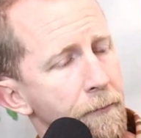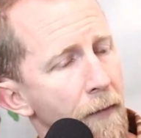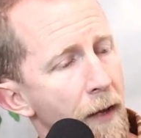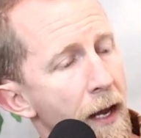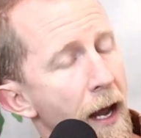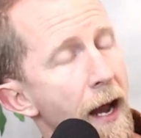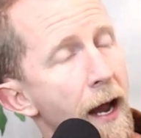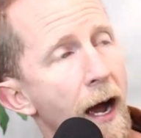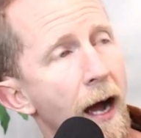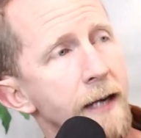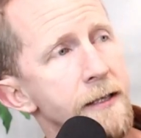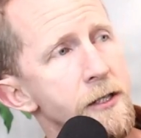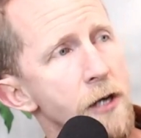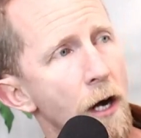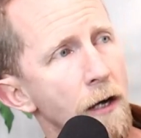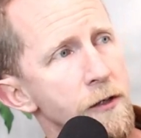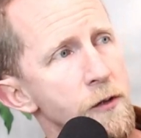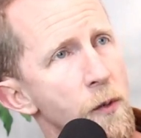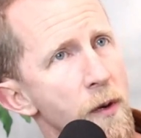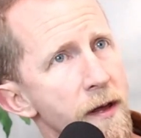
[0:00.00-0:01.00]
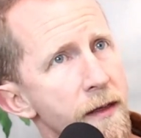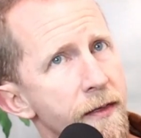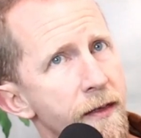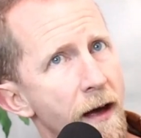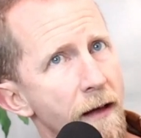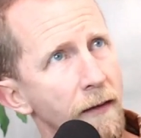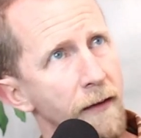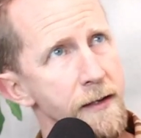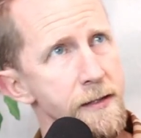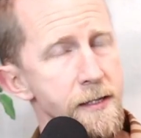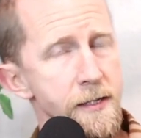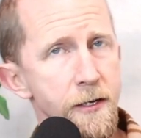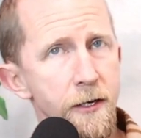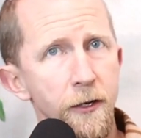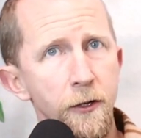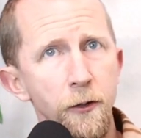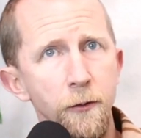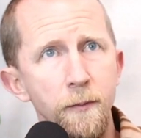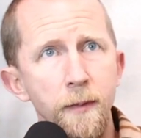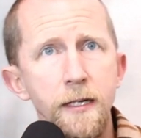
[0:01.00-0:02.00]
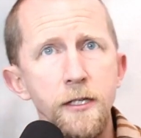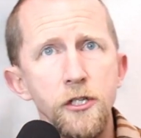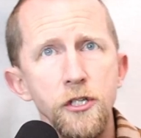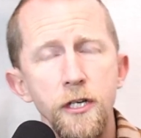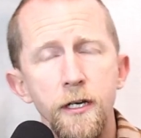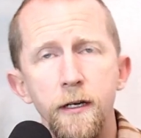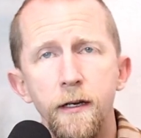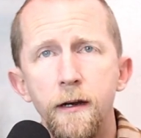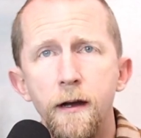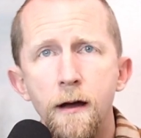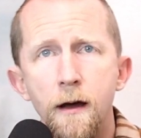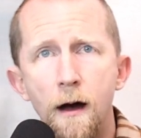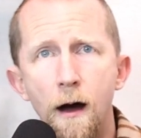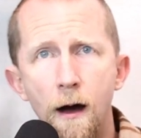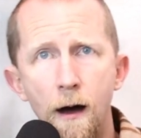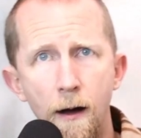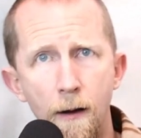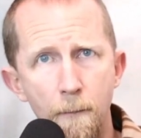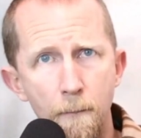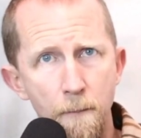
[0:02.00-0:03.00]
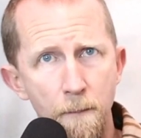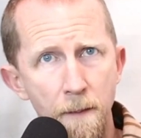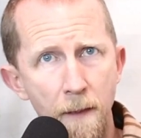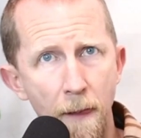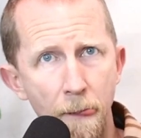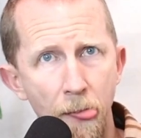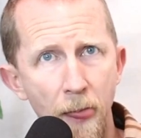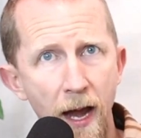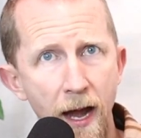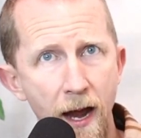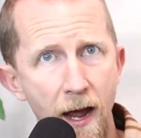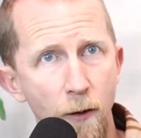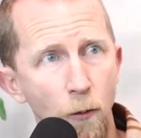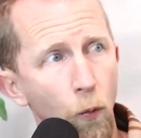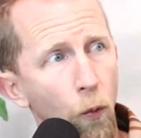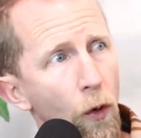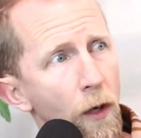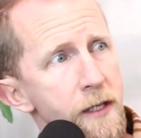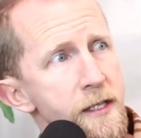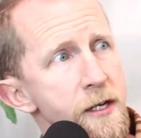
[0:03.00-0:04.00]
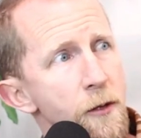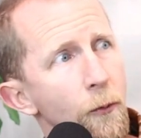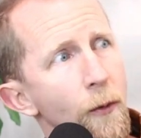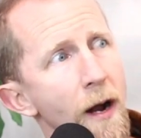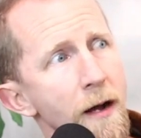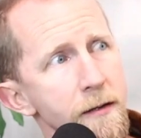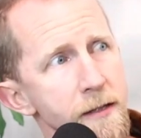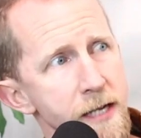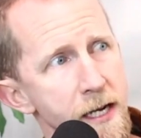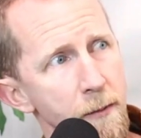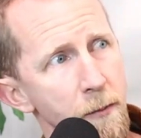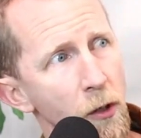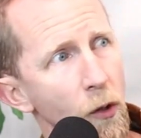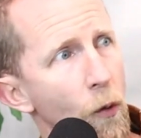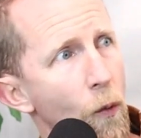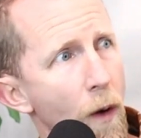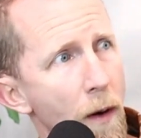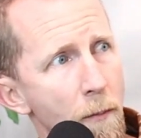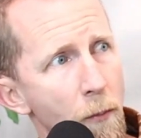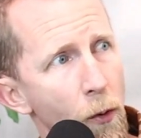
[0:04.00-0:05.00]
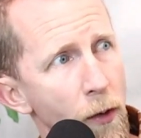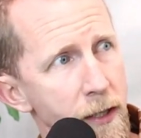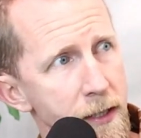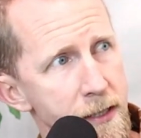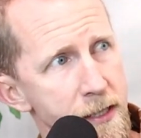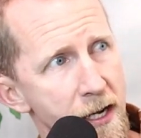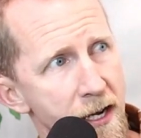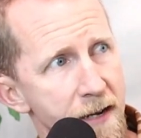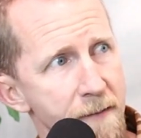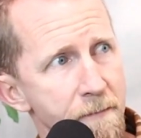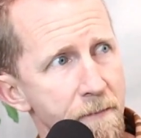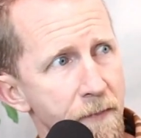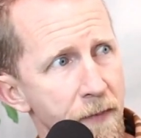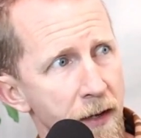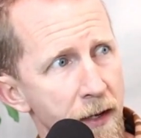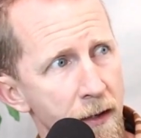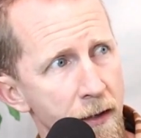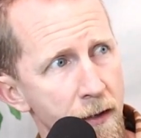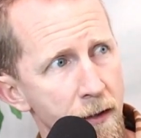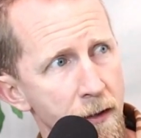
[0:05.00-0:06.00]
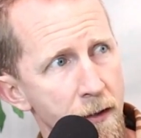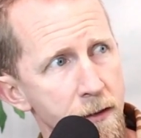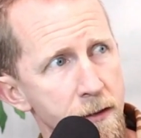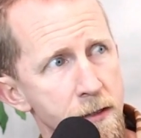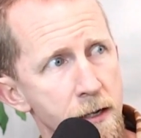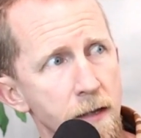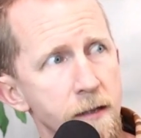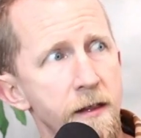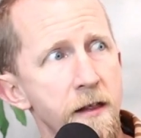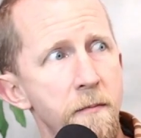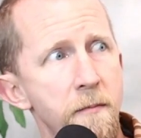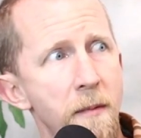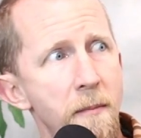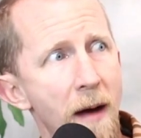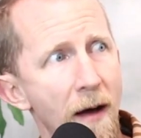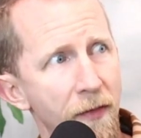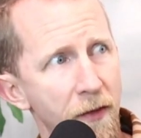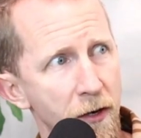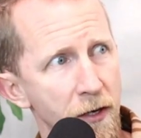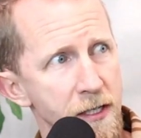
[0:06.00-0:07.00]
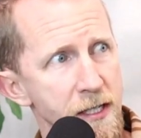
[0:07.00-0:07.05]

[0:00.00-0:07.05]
Hey, I talked with that listener who mentioned that they had worked at Round Table at one point in time. Talked to them about their